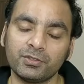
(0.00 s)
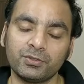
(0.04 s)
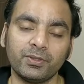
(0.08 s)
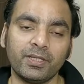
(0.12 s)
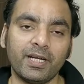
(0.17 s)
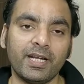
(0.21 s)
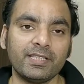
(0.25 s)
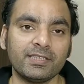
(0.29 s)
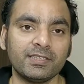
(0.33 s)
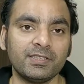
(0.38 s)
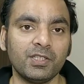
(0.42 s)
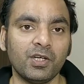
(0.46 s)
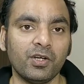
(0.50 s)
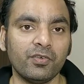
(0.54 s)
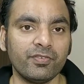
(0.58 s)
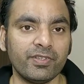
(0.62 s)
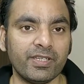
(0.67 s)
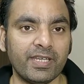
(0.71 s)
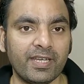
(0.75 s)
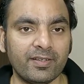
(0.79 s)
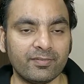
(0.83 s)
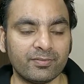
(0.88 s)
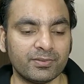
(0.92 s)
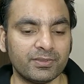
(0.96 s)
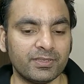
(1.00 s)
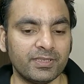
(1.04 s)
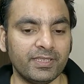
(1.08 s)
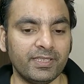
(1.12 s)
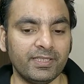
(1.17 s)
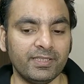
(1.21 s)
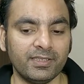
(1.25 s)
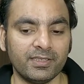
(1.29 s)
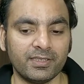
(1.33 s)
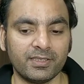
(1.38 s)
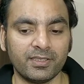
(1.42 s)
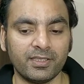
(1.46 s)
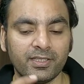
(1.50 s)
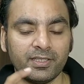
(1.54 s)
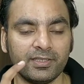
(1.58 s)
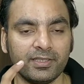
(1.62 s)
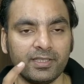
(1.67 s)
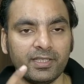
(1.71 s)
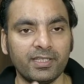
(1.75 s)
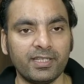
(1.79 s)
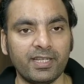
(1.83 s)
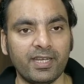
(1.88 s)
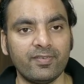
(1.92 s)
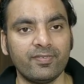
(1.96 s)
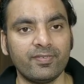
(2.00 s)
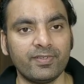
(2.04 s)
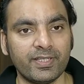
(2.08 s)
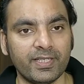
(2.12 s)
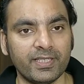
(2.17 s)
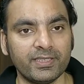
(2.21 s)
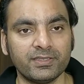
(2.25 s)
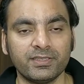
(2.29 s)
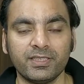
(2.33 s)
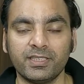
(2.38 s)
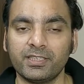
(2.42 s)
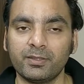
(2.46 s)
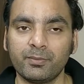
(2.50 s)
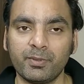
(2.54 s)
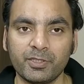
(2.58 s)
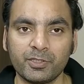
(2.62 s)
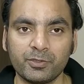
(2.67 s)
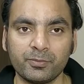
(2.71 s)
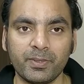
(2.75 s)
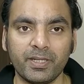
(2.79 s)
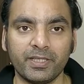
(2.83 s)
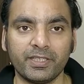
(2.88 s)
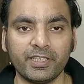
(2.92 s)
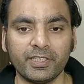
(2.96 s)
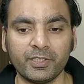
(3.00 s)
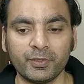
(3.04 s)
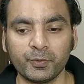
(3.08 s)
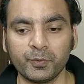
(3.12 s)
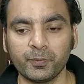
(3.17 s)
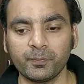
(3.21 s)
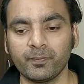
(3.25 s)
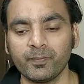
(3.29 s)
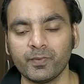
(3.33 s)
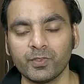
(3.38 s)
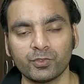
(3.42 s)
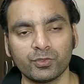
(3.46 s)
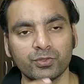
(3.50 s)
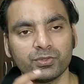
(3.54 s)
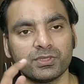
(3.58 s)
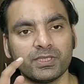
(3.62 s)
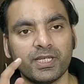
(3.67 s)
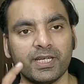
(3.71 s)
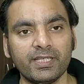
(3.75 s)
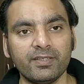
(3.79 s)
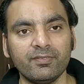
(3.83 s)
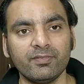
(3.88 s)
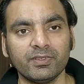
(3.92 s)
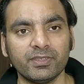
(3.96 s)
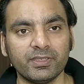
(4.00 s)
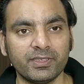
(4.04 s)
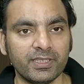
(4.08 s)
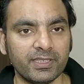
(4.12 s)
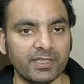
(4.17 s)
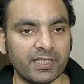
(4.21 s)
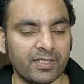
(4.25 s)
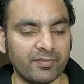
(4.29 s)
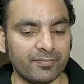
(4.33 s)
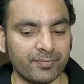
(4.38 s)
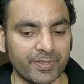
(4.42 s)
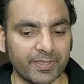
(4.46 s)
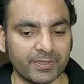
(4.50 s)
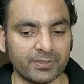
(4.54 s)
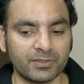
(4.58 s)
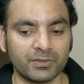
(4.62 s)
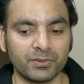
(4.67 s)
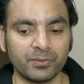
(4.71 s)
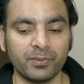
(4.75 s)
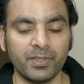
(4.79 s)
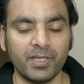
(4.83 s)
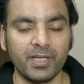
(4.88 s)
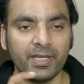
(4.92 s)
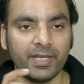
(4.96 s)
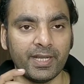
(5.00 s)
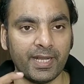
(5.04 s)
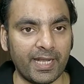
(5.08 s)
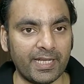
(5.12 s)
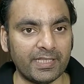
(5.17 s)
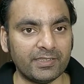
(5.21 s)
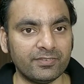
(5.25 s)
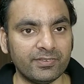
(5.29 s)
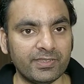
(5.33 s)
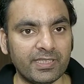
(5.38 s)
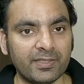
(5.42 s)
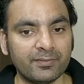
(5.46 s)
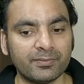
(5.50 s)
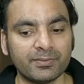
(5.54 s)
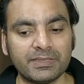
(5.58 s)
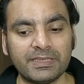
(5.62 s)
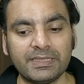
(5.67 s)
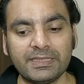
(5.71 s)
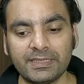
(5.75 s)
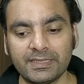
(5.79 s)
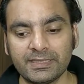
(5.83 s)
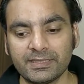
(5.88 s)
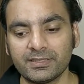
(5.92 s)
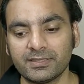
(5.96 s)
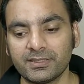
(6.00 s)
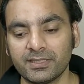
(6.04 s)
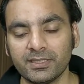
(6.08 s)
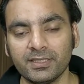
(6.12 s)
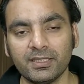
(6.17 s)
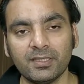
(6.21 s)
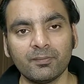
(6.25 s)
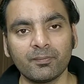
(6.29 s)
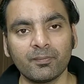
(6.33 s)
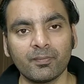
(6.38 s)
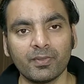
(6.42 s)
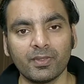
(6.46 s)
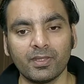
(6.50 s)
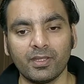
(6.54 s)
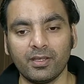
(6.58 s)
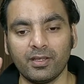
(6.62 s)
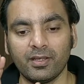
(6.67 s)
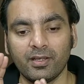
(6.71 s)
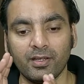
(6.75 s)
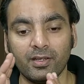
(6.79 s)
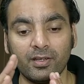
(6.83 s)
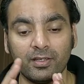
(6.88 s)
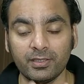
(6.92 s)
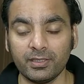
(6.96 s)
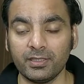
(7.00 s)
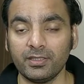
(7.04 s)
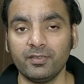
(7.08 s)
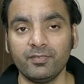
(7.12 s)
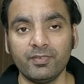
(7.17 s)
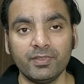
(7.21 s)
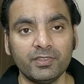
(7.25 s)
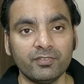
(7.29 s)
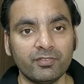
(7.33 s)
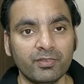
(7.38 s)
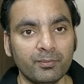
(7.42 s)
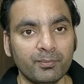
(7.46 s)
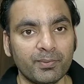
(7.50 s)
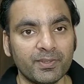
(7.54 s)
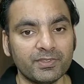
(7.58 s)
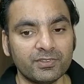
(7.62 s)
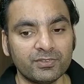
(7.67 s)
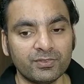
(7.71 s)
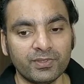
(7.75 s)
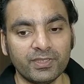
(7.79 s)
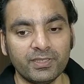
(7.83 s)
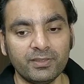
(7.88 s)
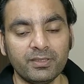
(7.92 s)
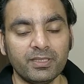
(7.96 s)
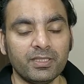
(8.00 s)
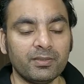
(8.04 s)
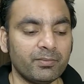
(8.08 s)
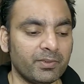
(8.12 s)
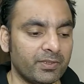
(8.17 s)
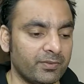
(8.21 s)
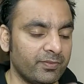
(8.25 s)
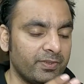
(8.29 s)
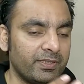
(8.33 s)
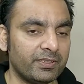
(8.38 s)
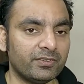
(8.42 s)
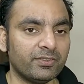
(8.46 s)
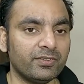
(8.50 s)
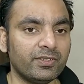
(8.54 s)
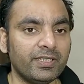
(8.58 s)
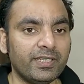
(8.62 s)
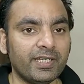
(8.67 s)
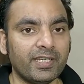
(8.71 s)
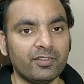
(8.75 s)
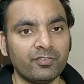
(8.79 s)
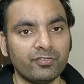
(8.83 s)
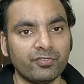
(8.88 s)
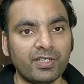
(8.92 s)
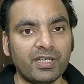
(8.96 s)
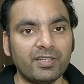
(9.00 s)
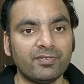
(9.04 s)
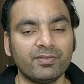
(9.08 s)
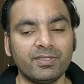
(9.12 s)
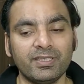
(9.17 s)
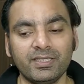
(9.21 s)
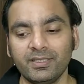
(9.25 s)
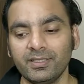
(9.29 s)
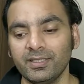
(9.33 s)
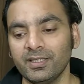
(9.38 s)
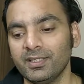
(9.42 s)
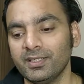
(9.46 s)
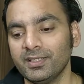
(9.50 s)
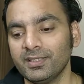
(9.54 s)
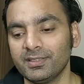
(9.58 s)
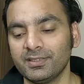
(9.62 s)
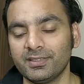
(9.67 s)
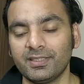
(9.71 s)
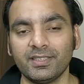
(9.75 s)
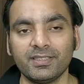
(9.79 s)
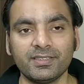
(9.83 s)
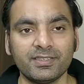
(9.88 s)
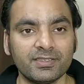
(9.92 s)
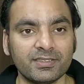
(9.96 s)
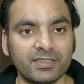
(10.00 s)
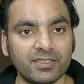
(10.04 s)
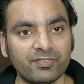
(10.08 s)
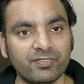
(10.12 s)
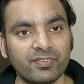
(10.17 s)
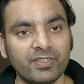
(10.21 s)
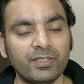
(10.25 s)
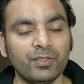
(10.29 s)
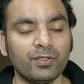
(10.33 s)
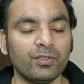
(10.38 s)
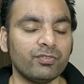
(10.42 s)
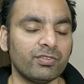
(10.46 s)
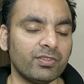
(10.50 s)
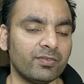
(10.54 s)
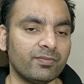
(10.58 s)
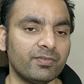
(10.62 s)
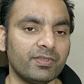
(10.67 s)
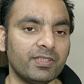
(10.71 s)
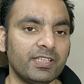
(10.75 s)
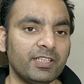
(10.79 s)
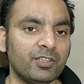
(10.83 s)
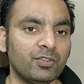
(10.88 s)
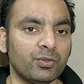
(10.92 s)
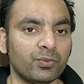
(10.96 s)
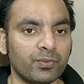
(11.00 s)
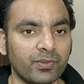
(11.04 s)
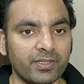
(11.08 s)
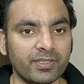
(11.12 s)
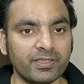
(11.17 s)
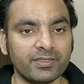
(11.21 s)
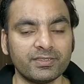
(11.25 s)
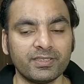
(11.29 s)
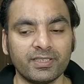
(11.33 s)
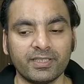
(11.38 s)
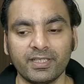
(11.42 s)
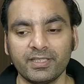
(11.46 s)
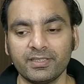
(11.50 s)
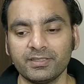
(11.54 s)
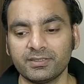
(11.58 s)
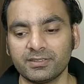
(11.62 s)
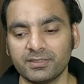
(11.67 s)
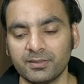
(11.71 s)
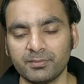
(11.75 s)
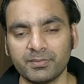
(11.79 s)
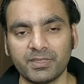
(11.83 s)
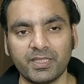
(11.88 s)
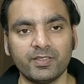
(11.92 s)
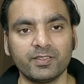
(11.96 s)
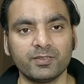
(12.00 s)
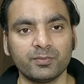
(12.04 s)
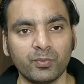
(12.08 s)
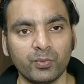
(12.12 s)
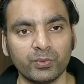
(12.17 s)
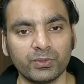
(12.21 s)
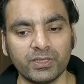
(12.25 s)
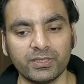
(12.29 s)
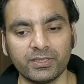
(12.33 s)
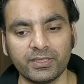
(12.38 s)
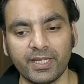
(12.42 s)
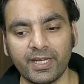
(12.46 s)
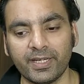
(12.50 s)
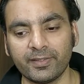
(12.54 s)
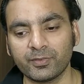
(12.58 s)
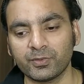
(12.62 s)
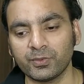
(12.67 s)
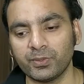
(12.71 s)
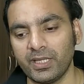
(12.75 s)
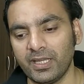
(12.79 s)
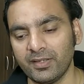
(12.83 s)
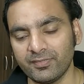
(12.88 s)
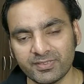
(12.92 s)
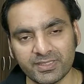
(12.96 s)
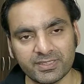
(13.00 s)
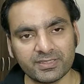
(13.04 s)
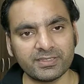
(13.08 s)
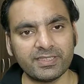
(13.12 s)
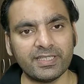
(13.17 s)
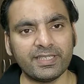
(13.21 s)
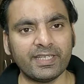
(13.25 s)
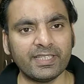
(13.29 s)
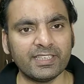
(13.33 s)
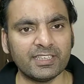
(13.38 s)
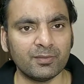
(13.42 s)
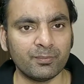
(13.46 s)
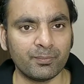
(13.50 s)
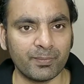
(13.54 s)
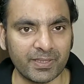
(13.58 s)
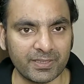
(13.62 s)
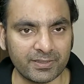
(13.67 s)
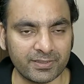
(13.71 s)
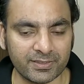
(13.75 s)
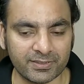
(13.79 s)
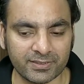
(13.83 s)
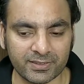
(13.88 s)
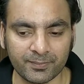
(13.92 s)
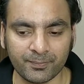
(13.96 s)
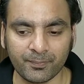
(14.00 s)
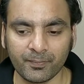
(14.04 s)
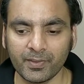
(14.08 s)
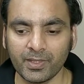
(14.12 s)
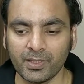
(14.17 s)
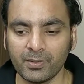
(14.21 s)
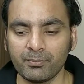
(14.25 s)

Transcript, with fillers: So guys, now we have seen the real life test and the benchmarking too. So starting with the real life test. So as we have seen, is still even the OnePlus 3 and between 3 and 5T, there is just different of 15 to 20 seconds, sometimes more than that. So I have just taken the best result.